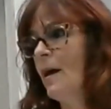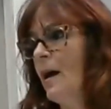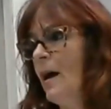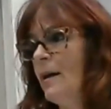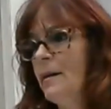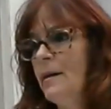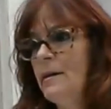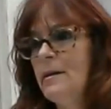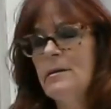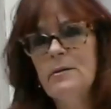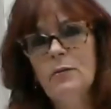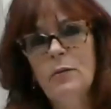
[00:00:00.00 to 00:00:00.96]
I think
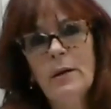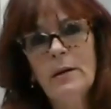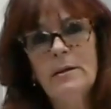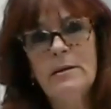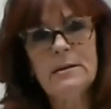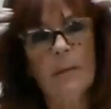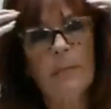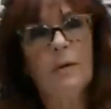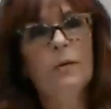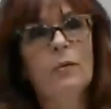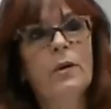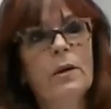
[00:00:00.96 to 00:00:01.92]
there's really
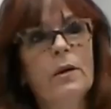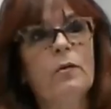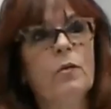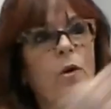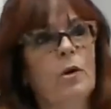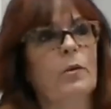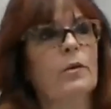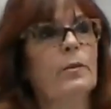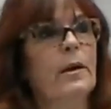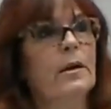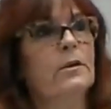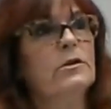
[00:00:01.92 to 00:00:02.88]
something really wrong with
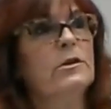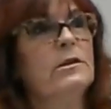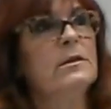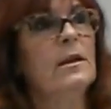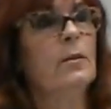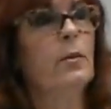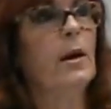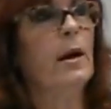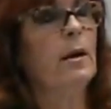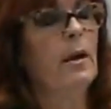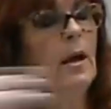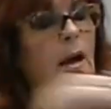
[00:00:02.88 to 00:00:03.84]
me. And she said,
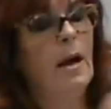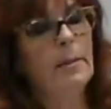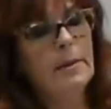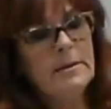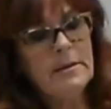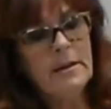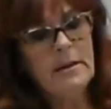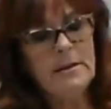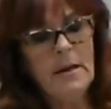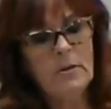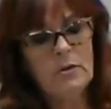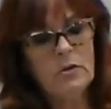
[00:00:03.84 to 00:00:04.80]
well, I'm going to send you
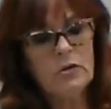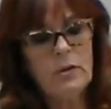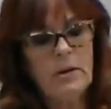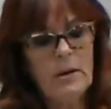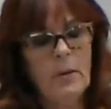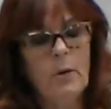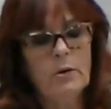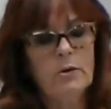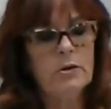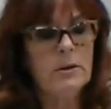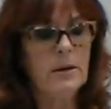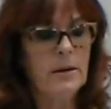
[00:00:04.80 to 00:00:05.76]
down the street and I
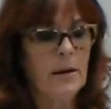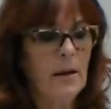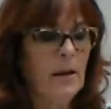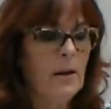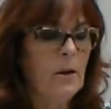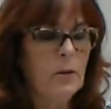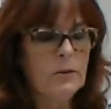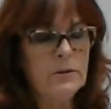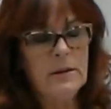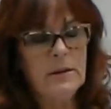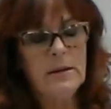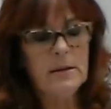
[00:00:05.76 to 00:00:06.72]
want you to go
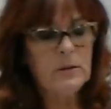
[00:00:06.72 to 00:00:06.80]
see this